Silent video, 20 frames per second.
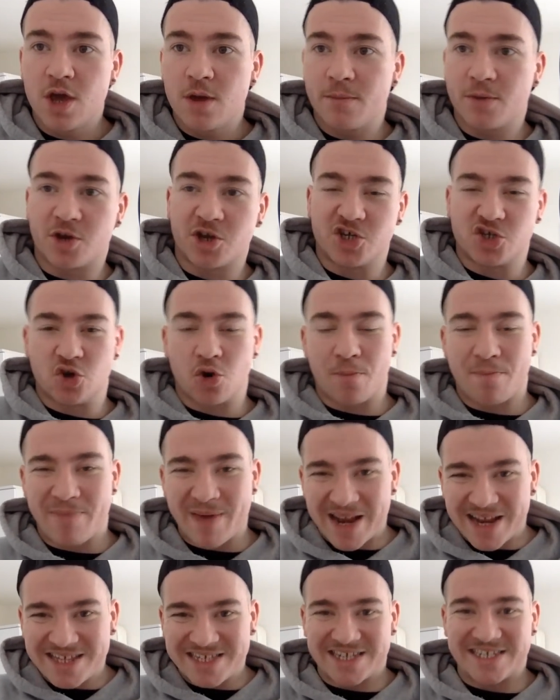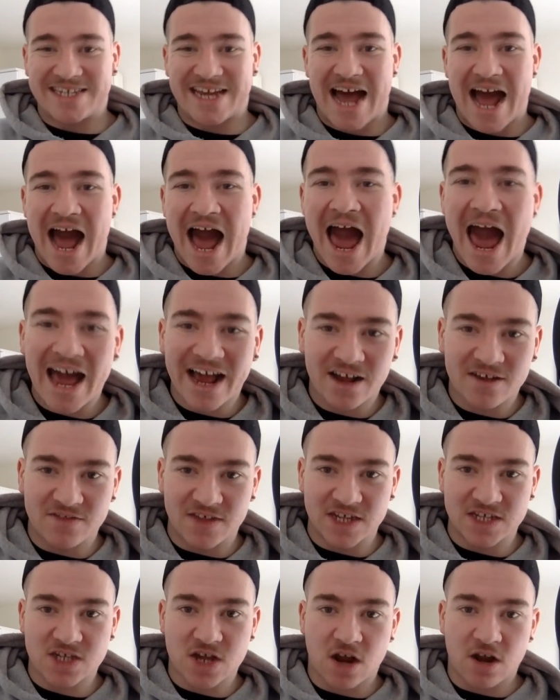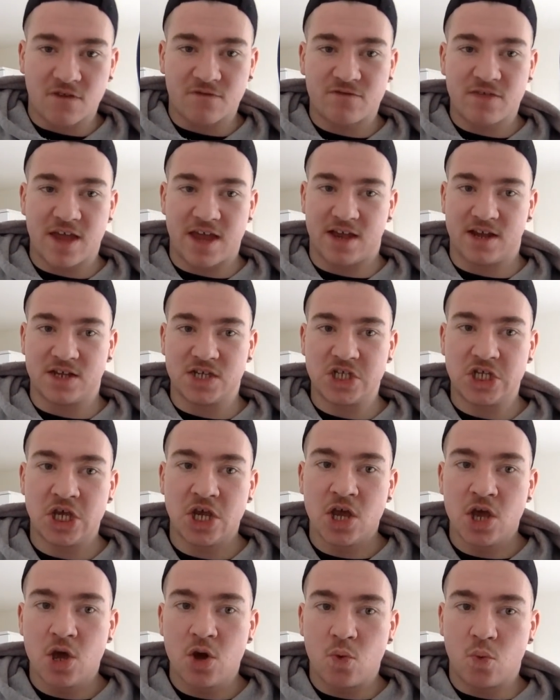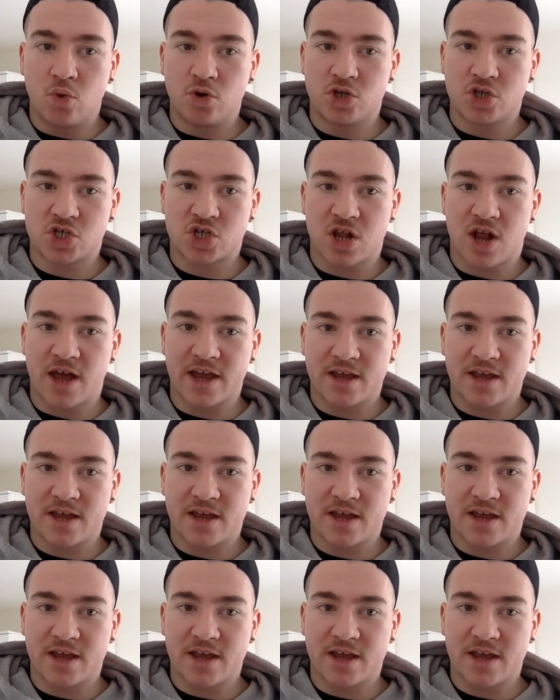because your ability to hack these kind of things will just